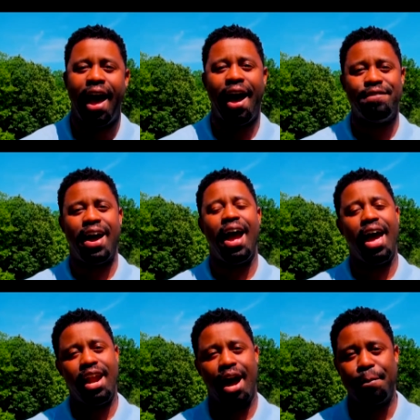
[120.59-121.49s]
have I
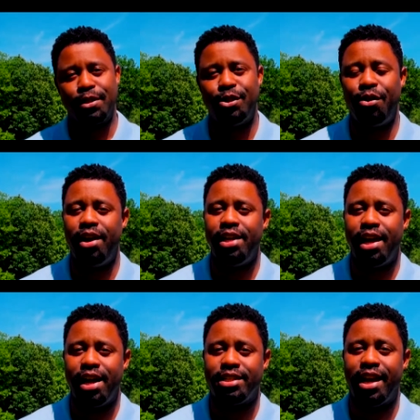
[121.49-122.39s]
had an opportunity
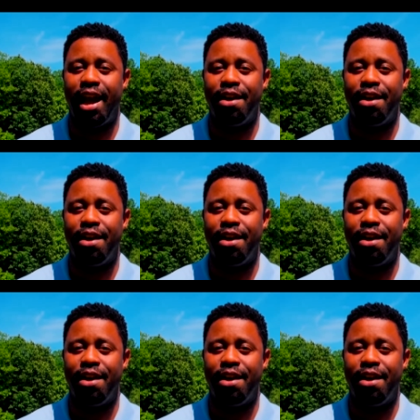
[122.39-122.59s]
yet to